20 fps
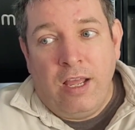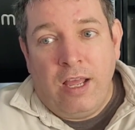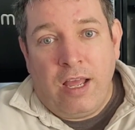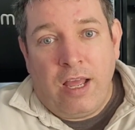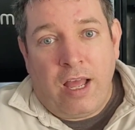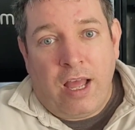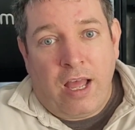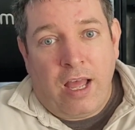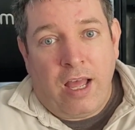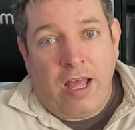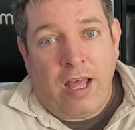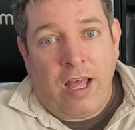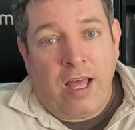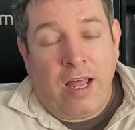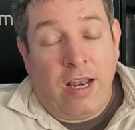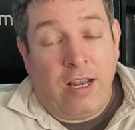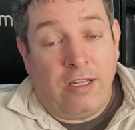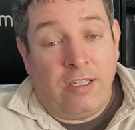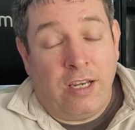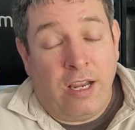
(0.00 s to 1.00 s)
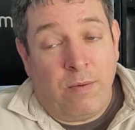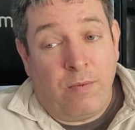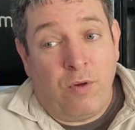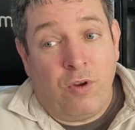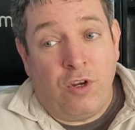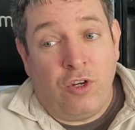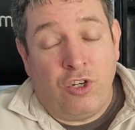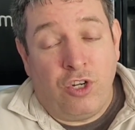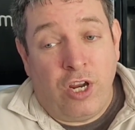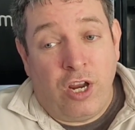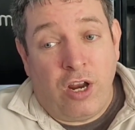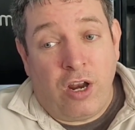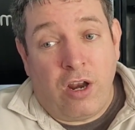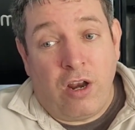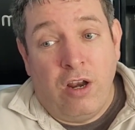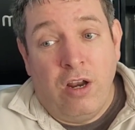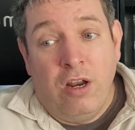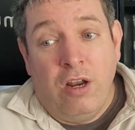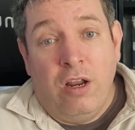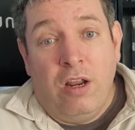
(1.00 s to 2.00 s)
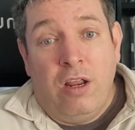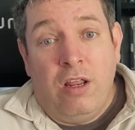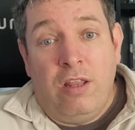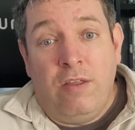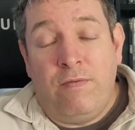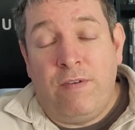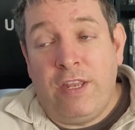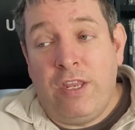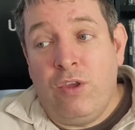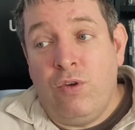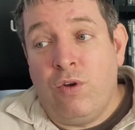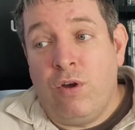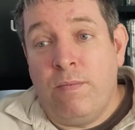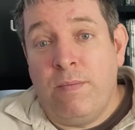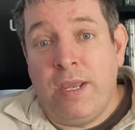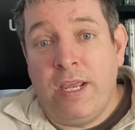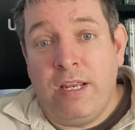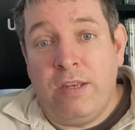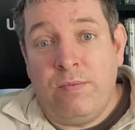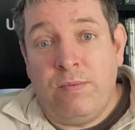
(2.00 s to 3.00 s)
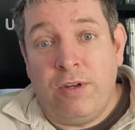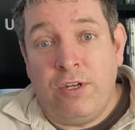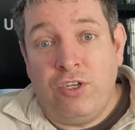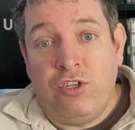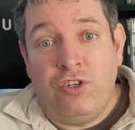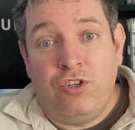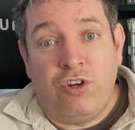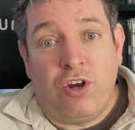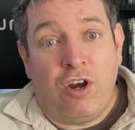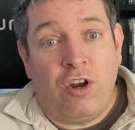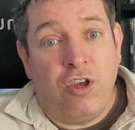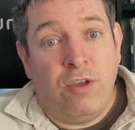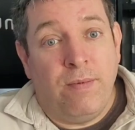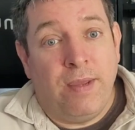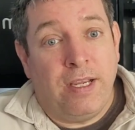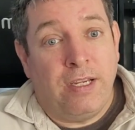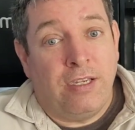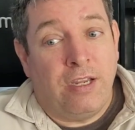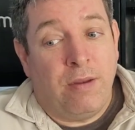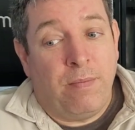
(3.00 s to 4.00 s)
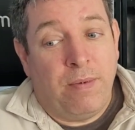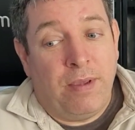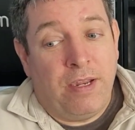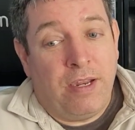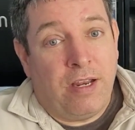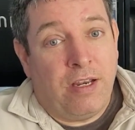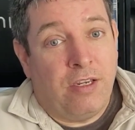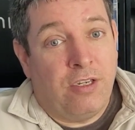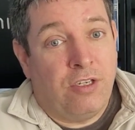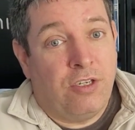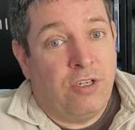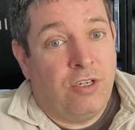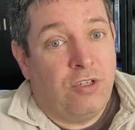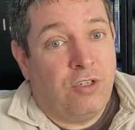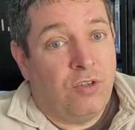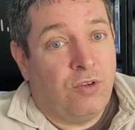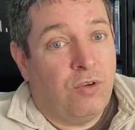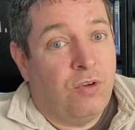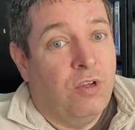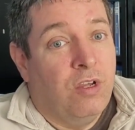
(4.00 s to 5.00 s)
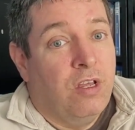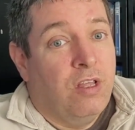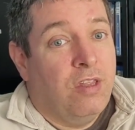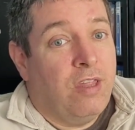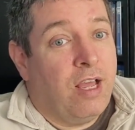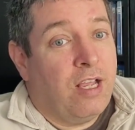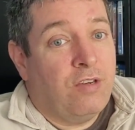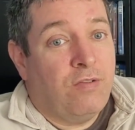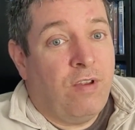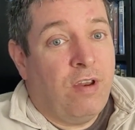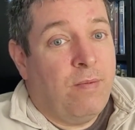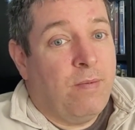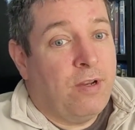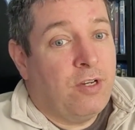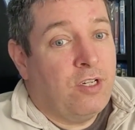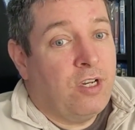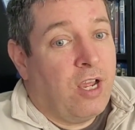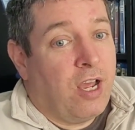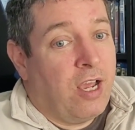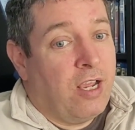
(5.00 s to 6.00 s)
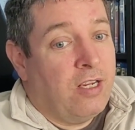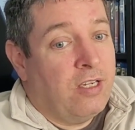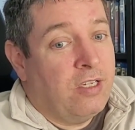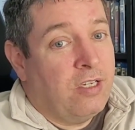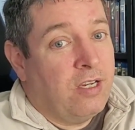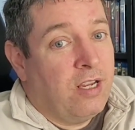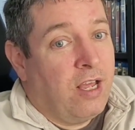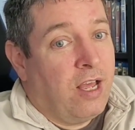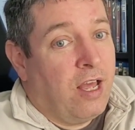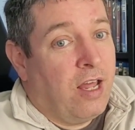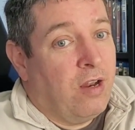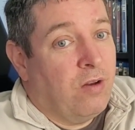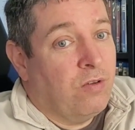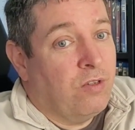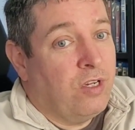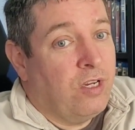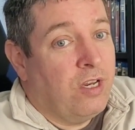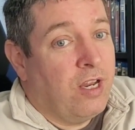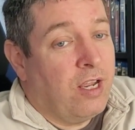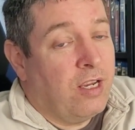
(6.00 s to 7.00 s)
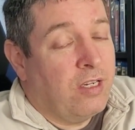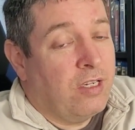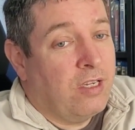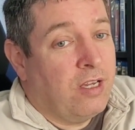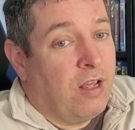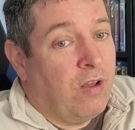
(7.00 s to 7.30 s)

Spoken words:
And I say I'm gonna share the video I made which Charlie makes an appearance. So thanks very much guys. And I'll see you next.